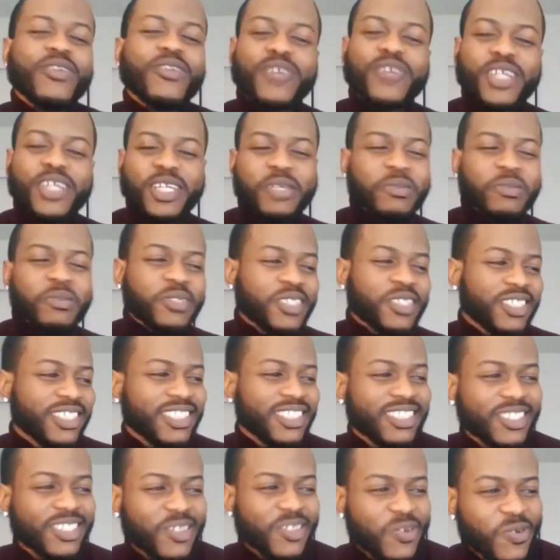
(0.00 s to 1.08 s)

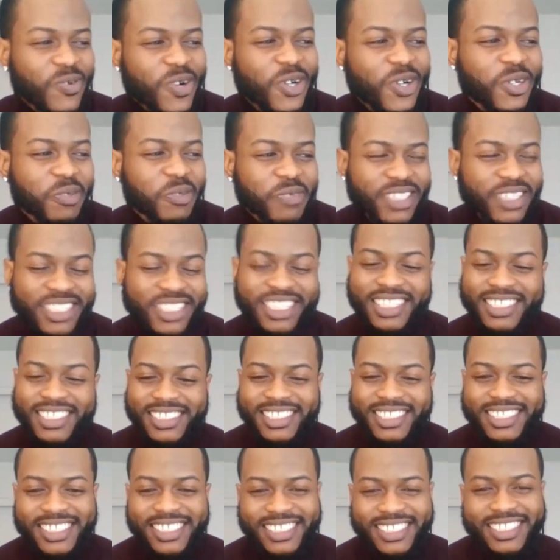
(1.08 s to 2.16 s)
Phillips, welcome to Keys
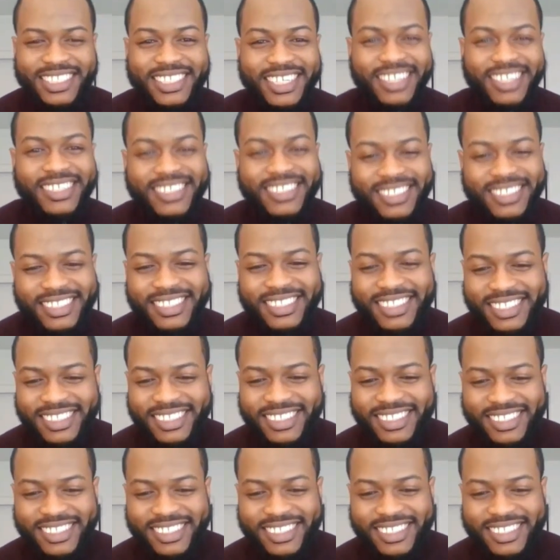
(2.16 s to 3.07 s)
to Success.